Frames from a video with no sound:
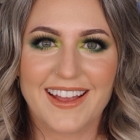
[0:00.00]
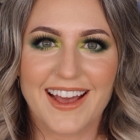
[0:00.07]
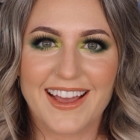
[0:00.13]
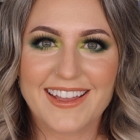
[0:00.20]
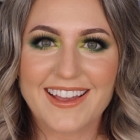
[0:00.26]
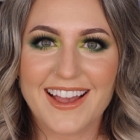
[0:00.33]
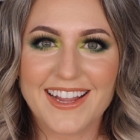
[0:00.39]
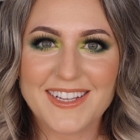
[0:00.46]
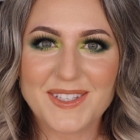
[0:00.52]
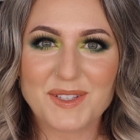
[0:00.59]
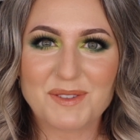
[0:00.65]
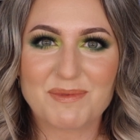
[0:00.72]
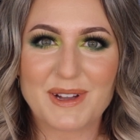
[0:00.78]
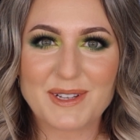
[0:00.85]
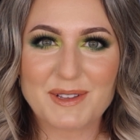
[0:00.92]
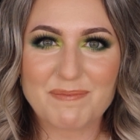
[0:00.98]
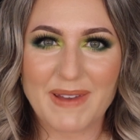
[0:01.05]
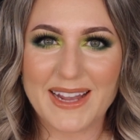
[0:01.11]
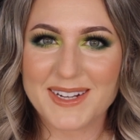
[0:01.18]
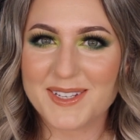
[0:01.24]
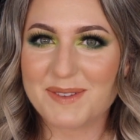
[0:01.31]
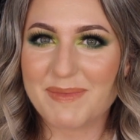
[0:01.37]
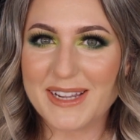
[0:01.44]
Hi guys, welcome
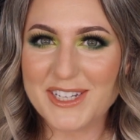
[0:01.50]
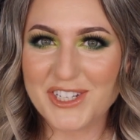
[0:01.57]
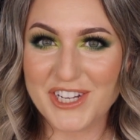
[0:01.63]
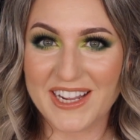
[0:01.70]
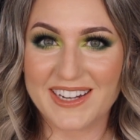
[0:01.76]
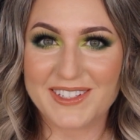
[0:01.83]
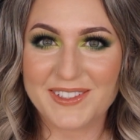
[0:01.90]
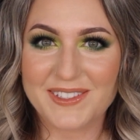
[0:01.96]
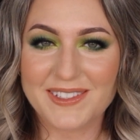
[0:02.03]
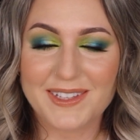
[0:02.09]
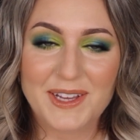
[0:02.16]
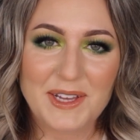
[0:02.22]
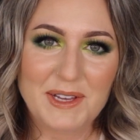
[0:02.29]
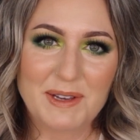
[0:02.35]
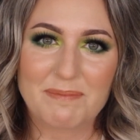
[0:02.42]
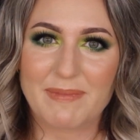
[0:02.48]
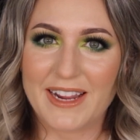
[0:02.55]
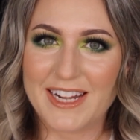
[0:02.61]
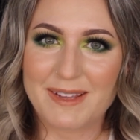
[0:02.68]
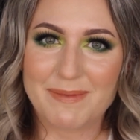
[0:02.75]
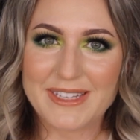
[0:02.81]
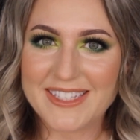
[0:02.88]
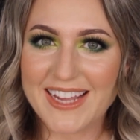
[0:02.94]
back to my channel. My
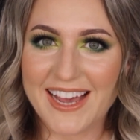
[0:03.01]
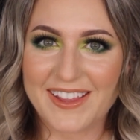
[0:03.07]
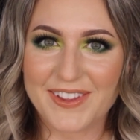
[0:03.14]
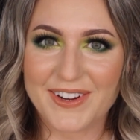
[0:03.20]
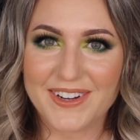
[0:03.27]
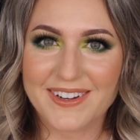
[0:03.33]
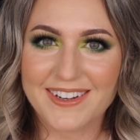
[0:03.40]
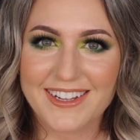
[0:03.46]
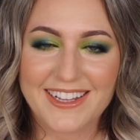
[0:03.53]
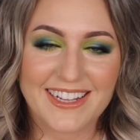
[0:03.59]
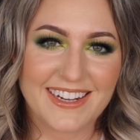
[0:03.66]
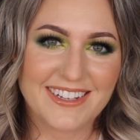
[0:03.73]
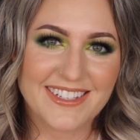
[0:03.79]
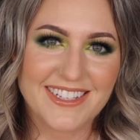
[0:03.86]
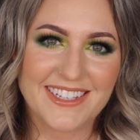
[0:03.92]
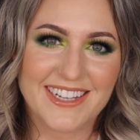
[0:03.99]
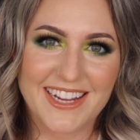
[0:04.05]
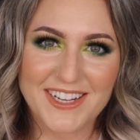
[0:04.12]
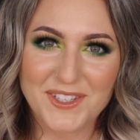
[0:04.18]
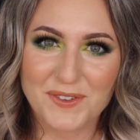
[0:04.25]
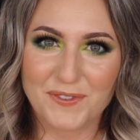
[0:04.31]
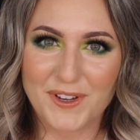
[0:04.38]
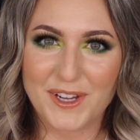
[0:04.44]
name is Heather. In
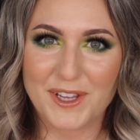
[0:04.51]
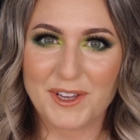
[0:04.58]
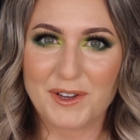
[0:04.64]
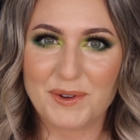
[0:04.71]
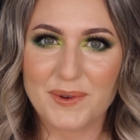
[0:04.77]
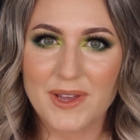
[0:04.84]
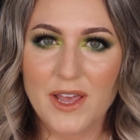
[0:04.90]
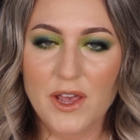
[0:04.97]
today's video,